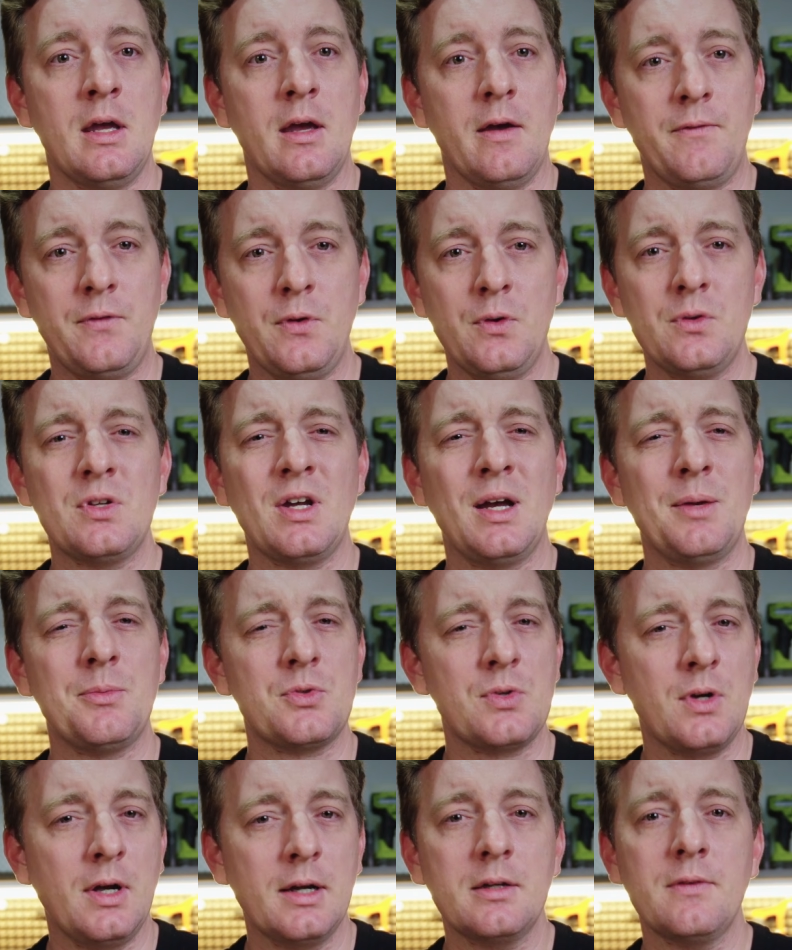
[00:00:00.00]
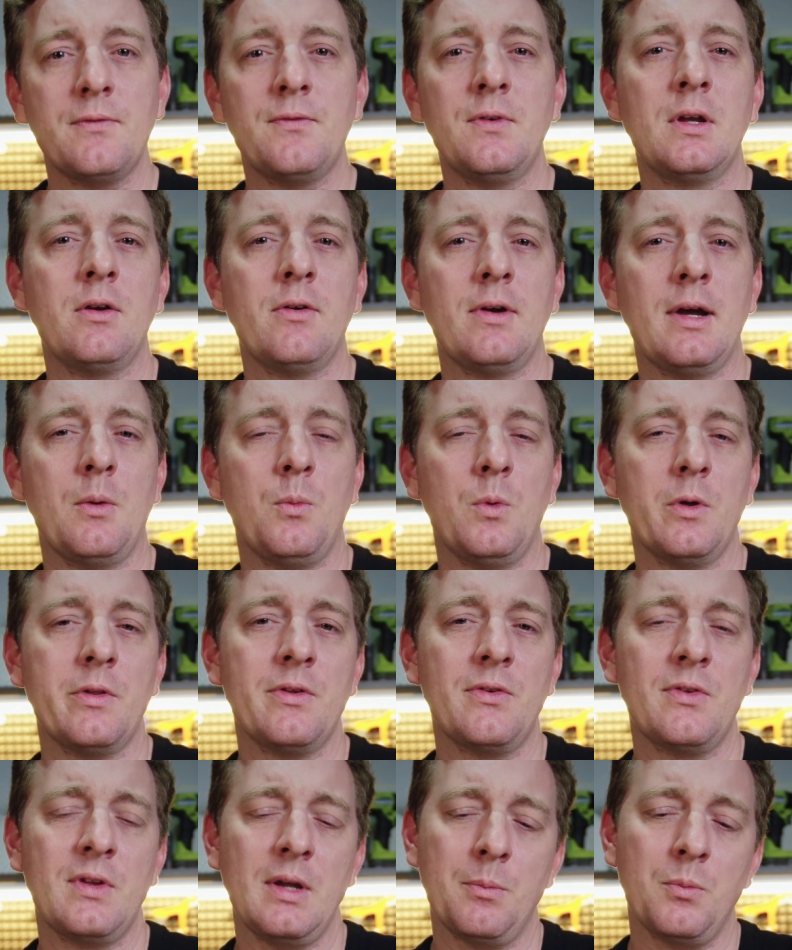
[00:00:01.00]
a few times trying to figure out what
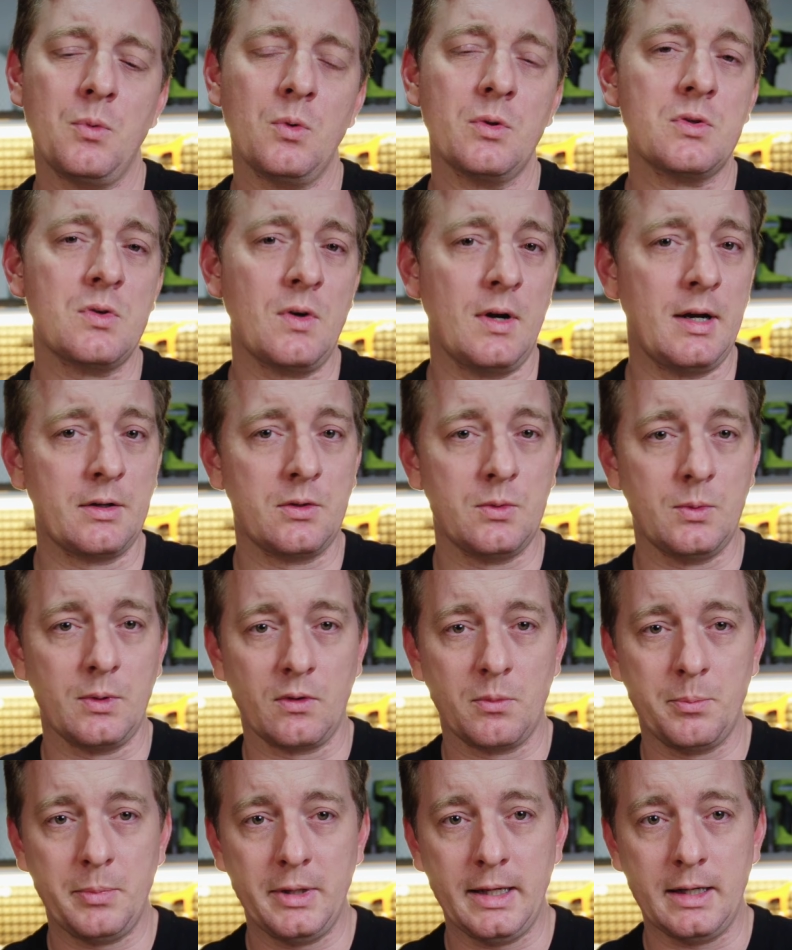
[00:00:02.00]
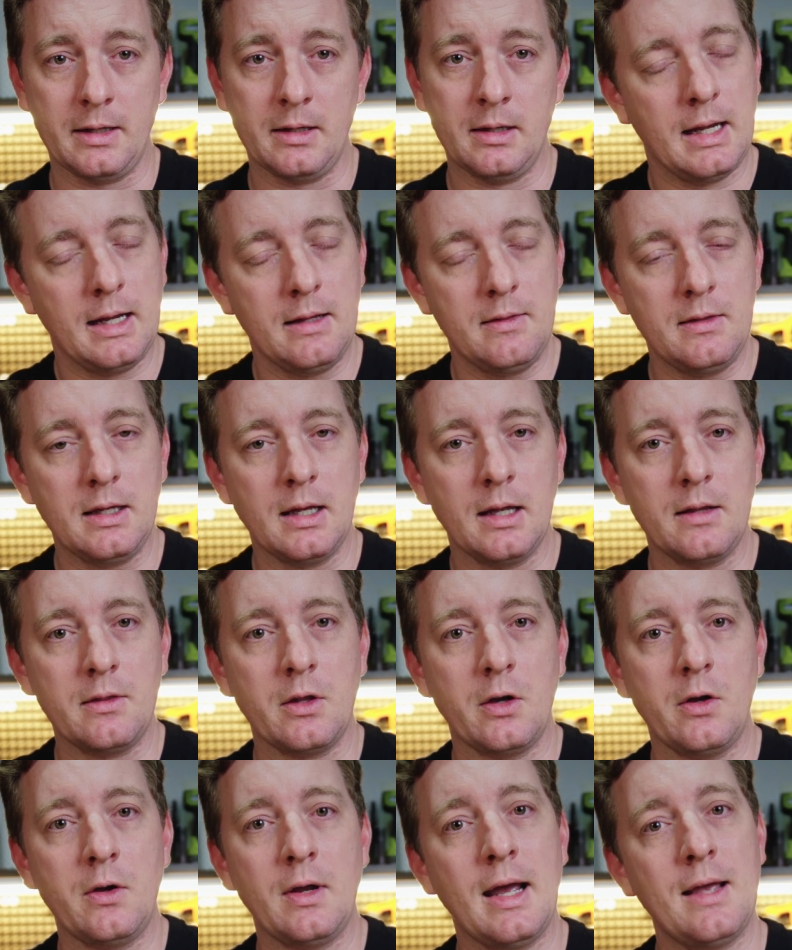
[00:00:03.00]
the step was trying to explain. In the end
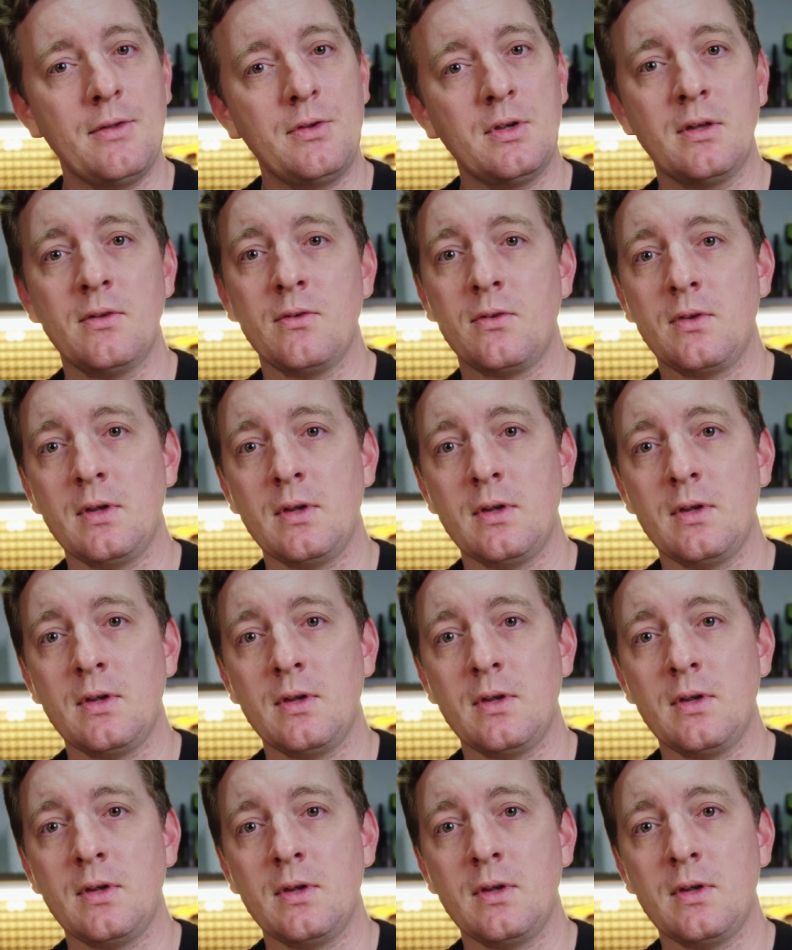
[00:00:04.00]
though, as you can